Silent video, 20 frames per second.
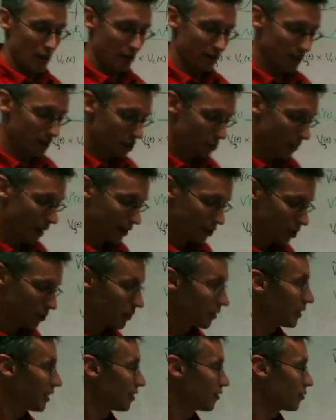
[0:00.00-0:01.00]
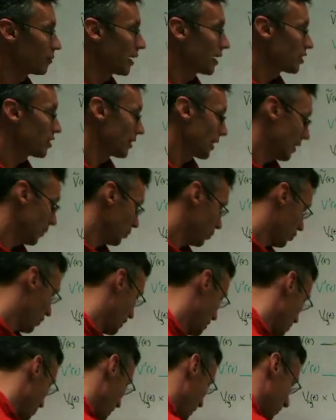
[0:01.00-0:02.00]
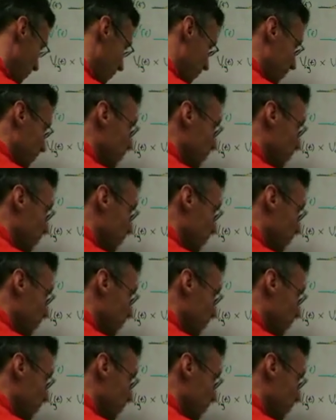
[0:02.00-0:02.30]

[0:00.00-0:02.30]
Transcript: of the spectrum of the information that I will transmit.